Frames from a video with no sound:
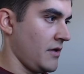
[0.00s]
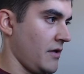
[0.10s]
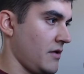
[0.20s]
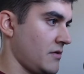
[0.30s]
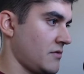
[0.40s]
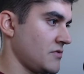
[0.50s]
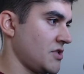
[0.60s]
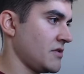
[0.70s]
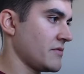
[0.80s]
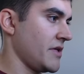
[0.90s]
And to
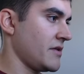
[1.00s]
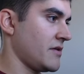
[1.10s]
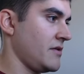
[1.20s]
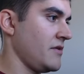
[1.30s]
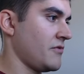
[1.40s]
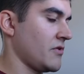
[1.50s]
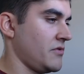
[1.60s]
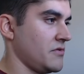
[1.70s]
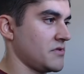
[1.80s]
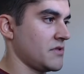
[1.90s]
generate a default
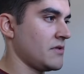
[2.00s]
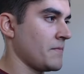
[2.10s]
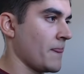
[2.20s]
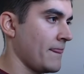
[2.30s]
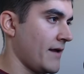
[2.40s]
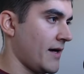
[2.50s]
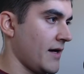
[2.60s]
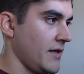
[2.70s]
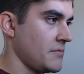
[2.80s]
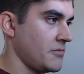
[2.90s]
user,
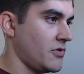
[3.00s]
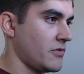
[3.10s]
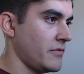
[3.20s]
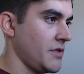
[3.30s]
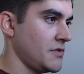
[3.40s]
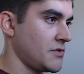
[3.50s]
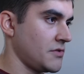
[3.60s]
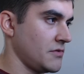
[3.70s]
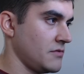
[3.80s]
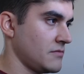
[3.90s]
I am going
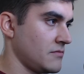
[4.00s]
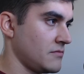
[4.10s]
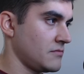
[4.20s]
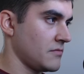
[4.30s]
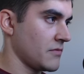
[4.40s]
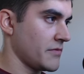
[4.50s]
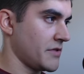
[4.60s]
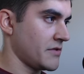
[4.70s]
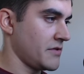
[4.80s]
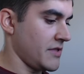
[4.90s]
to
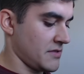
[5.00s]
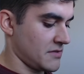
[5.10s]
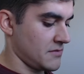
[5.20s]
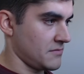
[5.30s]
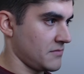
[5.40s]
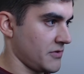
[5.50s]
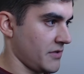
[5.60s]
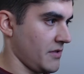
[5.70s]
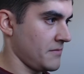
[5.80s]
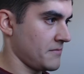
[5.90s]
return this, okay?